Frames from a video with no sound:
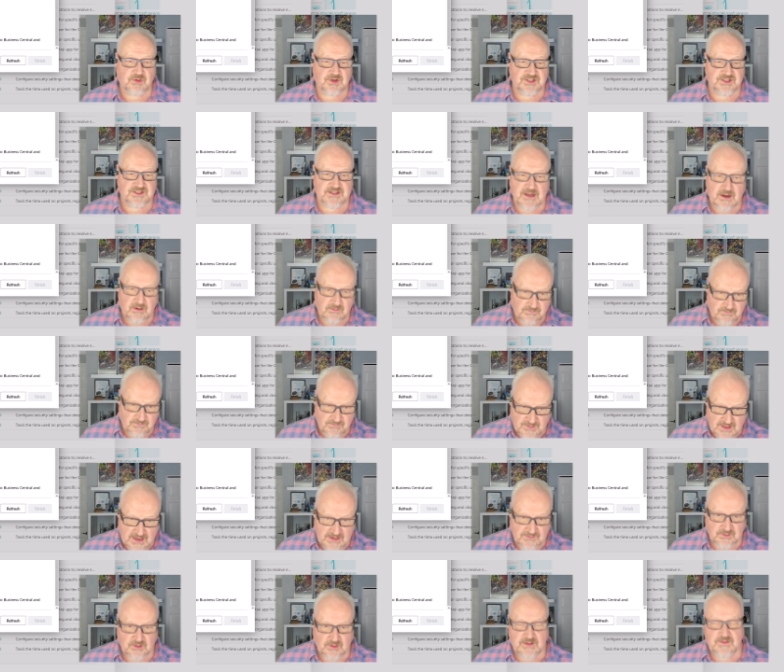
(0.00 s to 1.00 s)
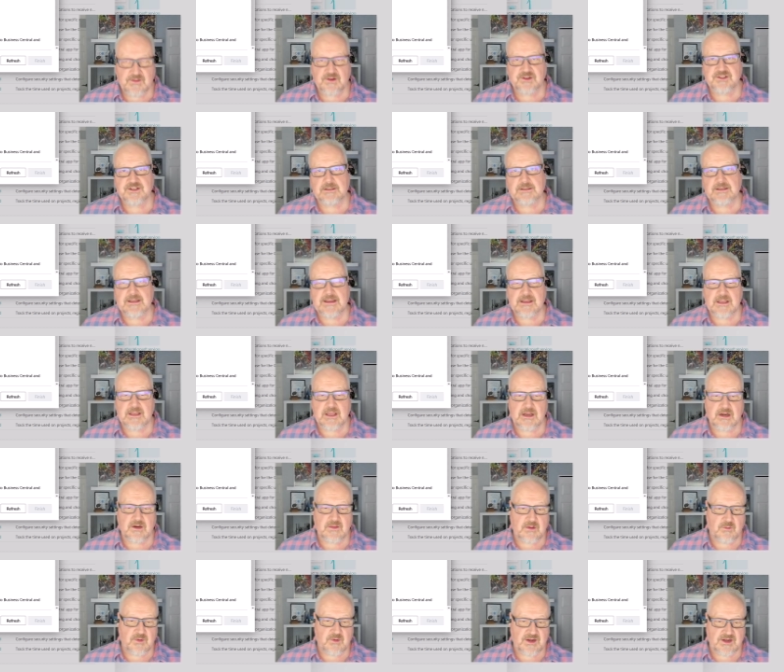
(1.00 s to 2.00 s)
Now thankfully there's a link here
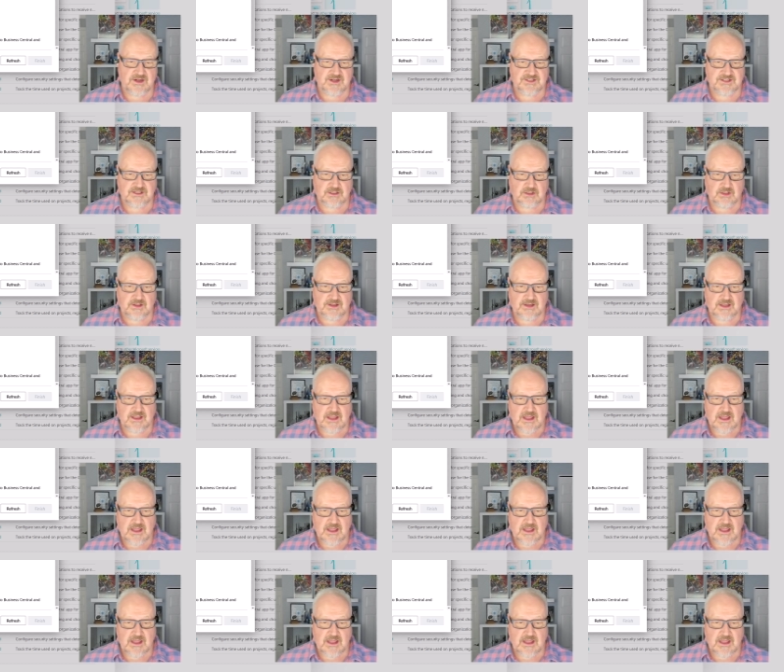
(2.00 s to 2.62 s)
that we can just click,